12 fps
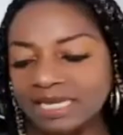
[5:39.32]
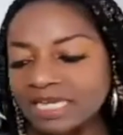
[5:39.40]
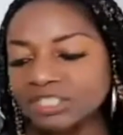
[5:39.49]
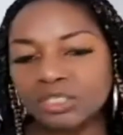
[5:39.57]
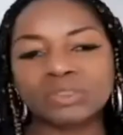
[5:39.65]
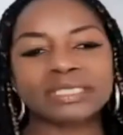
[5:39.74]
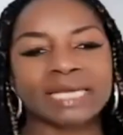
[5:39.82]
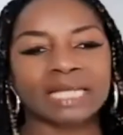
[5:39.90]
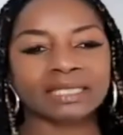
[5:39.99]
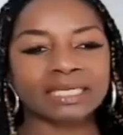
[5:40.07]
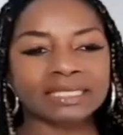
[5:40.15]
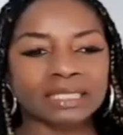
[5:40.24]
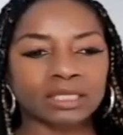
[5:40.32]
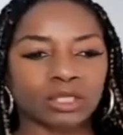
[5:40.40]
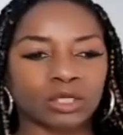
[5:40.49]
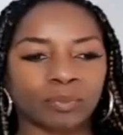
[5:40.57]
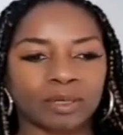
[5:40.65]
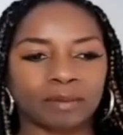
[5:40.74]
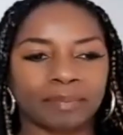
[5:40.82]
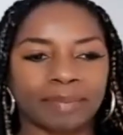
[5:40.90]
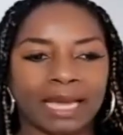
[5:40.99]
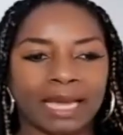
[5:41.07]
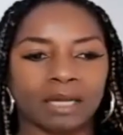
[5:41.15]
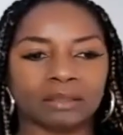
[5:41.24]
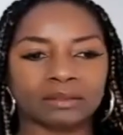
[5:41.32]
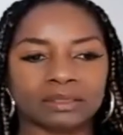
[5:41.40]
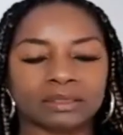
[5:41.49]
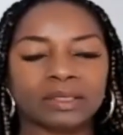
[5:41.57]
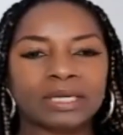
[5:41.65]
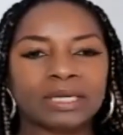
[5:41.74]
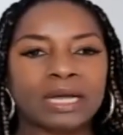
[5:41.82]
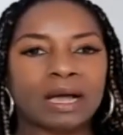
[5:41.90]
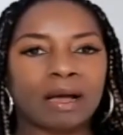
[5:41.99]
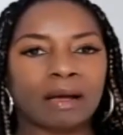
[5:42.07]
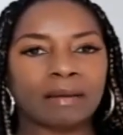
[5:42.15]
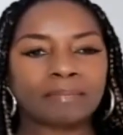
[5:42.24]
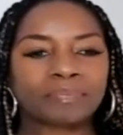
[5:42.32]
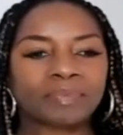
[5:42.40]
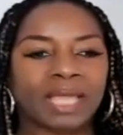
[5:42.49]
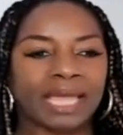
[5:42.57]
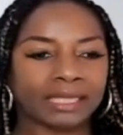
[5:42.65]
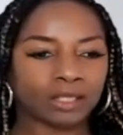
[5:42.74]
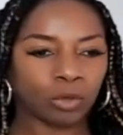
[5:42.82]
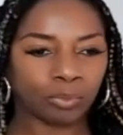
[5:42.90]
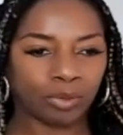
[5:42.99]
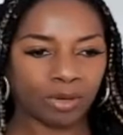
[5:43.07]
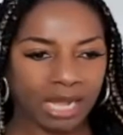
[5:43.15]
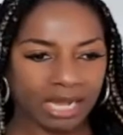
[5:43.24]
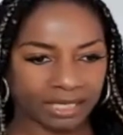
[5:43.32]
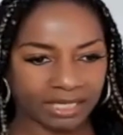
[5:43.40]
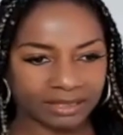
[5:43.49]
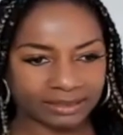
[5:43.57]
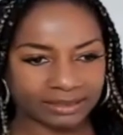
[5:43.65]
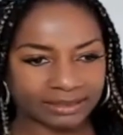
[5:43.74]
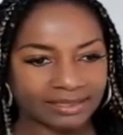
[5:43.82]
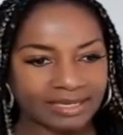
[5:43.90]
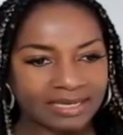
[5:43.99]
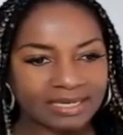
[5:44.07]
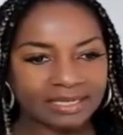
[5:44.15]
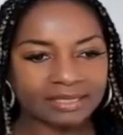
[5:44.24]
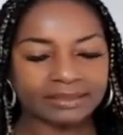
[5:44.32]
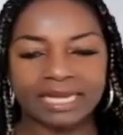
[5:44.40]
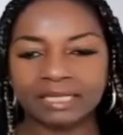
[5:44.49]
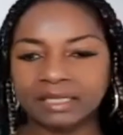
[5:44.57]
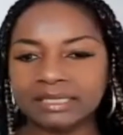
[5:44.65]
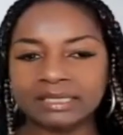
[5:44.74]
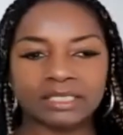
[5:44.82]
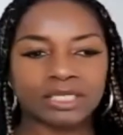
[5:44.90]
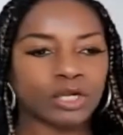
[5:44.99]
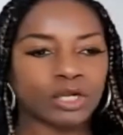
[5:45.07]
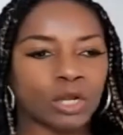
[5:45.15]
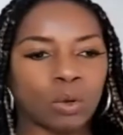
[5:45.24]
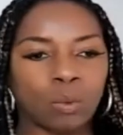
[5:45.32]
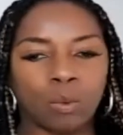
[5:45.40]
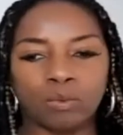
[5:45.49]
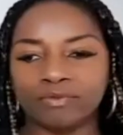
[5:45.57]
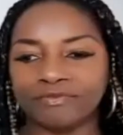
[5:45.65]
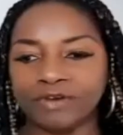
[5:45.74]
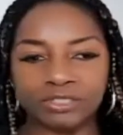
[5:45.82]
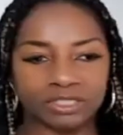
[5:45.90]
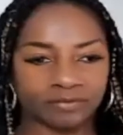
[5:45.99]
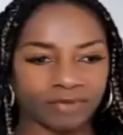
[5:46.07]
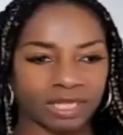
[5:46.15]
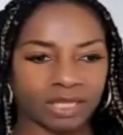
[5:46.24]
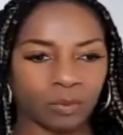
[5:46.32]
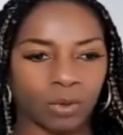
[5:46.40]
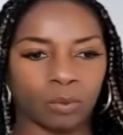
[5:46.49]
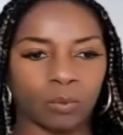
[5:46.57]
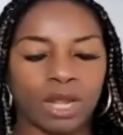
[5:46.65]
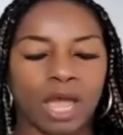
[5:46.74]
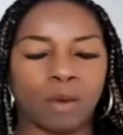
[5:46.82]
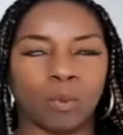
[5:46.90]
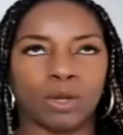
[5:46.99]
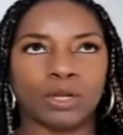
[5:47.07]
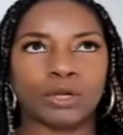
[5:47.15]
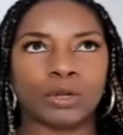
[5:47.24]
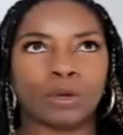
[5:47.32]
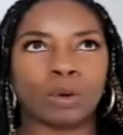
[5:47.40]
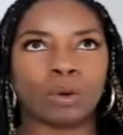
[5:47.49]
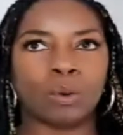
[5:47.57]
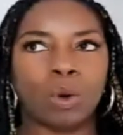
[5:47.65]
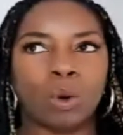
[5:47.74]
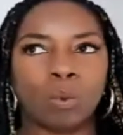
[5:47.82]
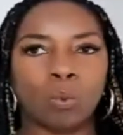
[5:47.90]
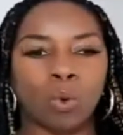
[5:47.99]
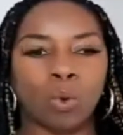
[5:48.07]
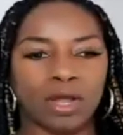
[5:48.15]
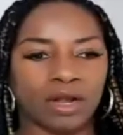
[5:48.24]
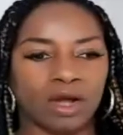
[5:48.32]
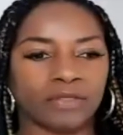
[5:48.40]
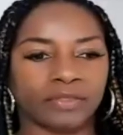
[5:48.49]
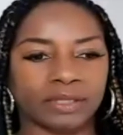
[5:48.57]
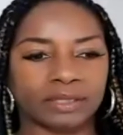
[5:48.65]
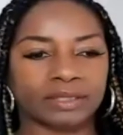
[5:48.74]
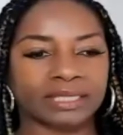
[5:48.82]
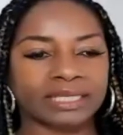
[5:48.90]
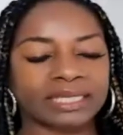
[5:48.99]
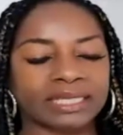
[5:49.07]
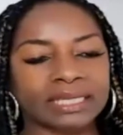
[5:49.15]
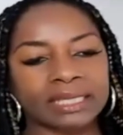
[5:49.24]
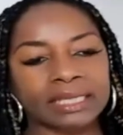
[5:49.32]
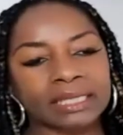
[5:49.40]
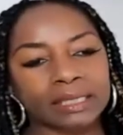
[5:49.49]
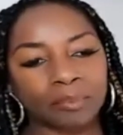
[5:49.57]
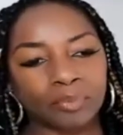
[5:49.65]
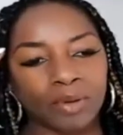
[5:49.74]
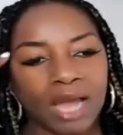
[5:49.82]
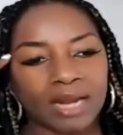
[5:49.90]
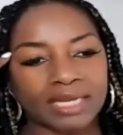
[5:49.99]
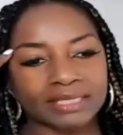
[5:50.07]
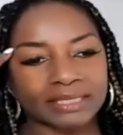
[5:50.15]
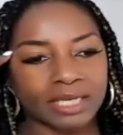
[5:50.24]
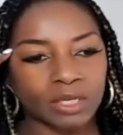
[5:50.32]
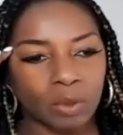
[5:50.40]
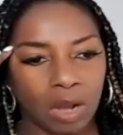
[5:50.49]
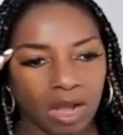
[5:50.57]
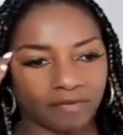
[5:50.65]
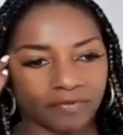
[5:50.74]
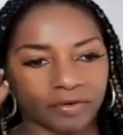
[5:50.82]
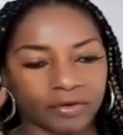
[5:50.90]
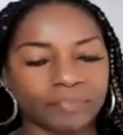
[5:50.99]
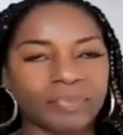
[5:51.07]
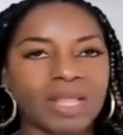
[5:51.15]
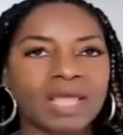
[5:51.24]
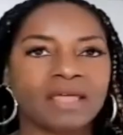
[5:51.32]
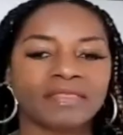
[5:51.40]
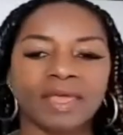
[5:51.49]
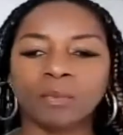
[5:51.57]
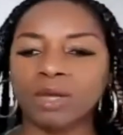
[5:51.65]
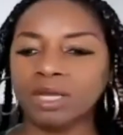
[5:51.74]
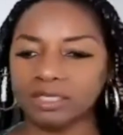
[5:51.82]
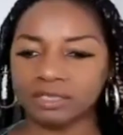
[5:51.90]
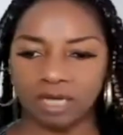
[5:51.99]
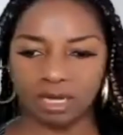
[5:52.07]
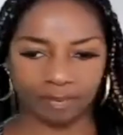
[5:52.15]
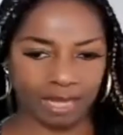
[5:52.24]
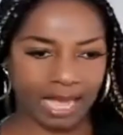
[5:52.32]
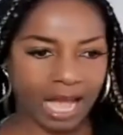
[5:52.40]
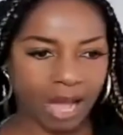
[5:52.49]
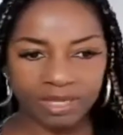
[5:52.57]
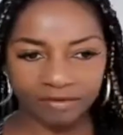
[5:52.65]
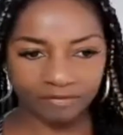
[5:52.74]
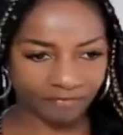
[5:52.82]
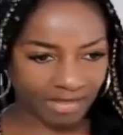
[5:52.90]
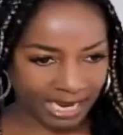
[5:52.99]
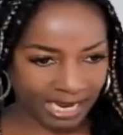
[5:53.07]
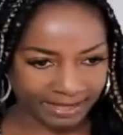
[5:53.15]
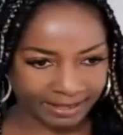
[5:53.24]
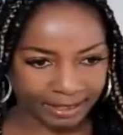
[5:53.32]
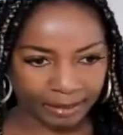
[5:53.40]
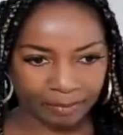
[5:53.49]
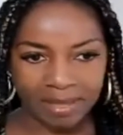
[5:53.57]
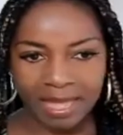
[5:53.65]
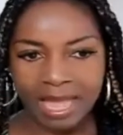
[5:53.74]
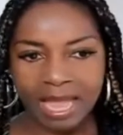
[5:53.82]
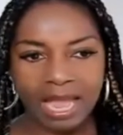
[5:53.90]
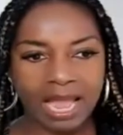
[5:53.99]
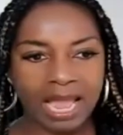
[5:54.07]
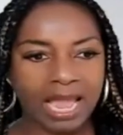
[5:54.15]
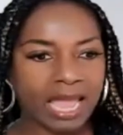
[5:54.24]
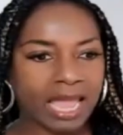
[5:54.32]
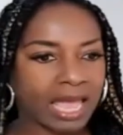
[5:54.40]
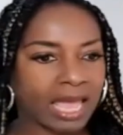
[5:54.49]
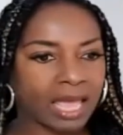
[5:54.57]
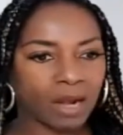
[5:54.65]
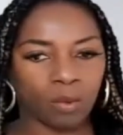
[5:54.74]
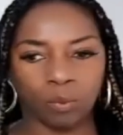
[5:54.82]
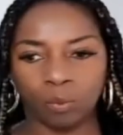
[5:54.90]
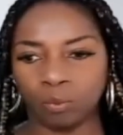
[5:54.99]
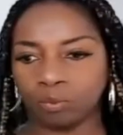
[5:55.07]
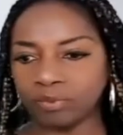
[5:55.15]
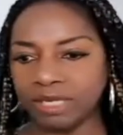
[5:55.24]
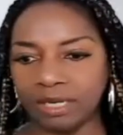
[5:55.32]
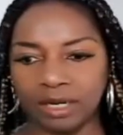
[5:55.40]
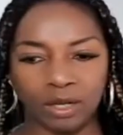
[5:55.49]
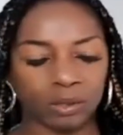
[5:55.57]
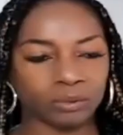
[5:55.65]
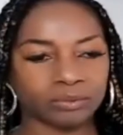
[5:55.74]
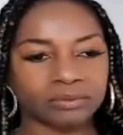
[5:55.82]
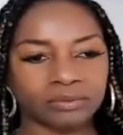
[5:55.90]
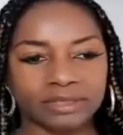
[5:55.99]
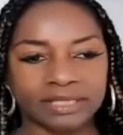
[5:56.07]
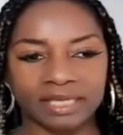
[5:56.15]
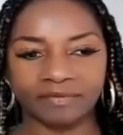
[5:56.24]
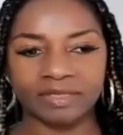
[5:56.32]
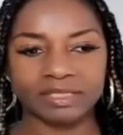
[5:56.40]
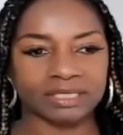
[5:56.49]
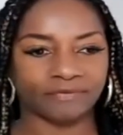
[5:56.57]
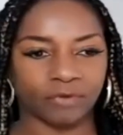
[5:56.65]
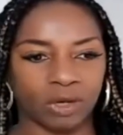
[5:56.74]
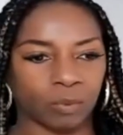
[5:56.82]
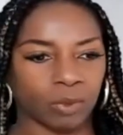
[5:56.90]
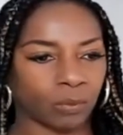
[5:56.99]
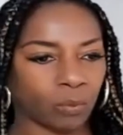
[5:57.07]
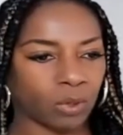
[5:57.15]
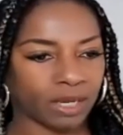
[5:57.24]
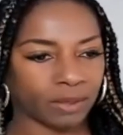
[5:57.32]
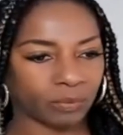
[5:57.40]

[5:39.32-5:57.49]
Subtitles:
So tell us a little bit about Halo products. Tell us, first of all, I want to know what are the key products that you offer. Then we're going to talk about how we can find them, and give us the 411.